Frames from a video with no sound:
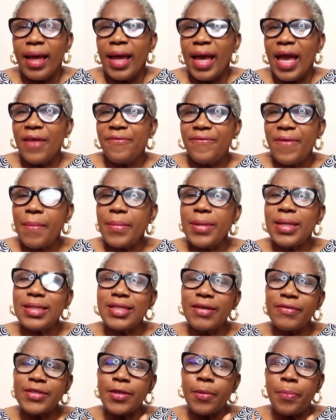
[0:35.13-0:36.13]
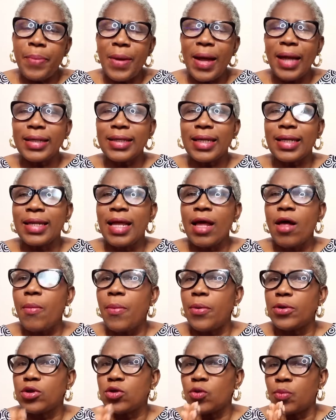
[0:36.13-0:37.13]
A family safety plan can help
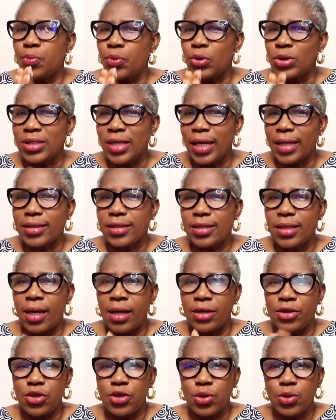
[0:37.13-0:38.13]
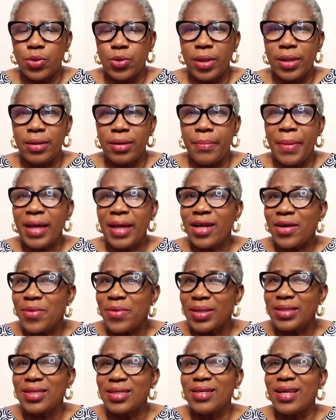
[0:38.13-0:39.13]
us to protect our children by
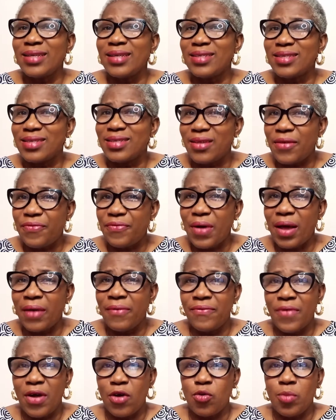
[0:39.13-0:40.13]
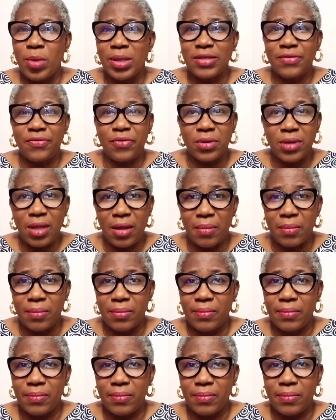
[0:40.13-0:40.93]
creating a safer environment for them.